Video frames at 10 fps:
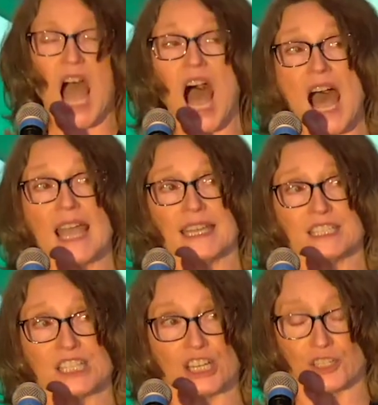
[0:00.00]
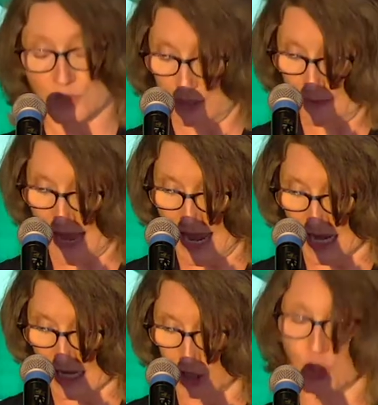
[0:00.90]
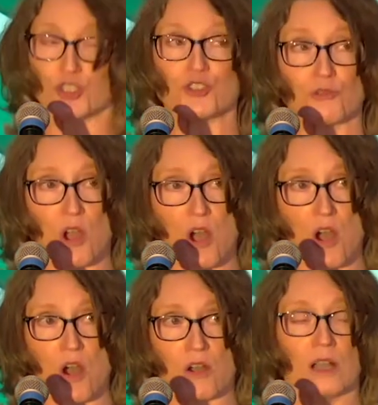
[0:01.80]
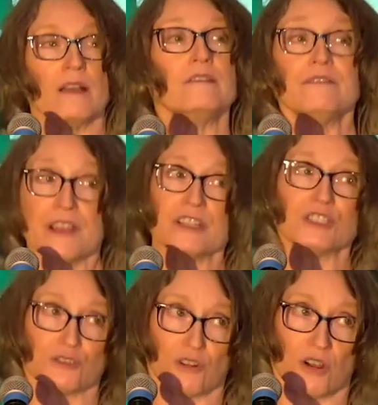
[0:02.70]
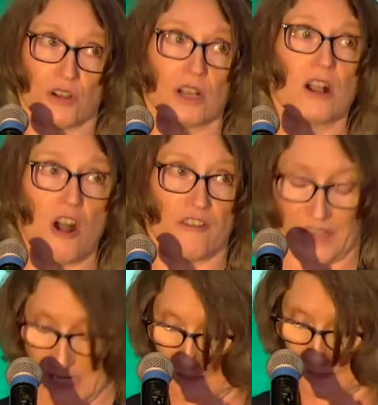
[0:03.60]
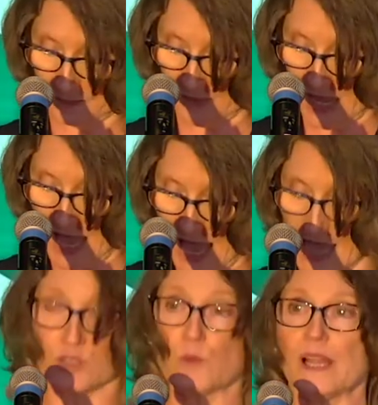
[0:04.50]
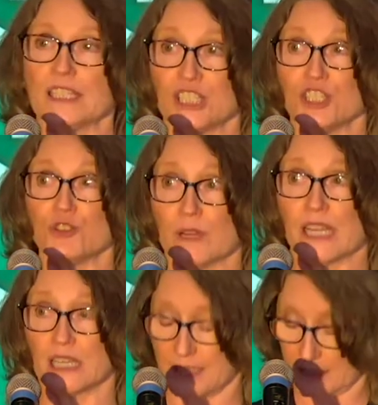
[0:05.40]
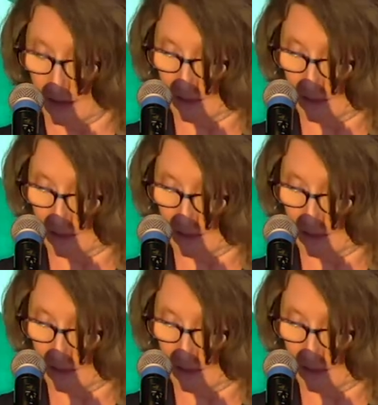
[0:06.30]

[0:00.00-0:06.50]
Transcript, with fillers: I had to learn to make strong, very strong coffee, as well as to drink it.